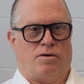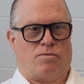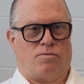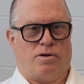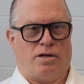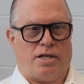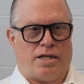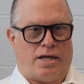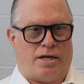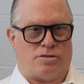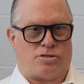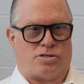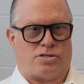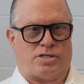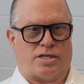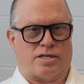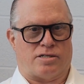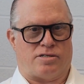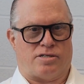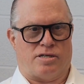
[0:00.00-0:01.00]
really
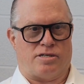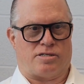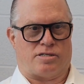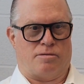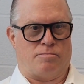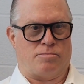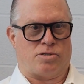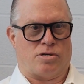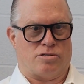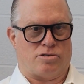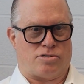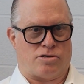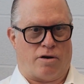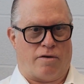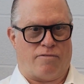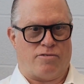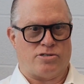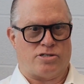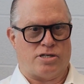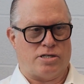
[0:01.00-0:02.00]
interesting systems on
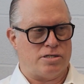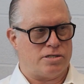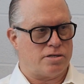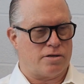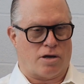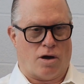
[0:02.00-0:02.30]
surfaces,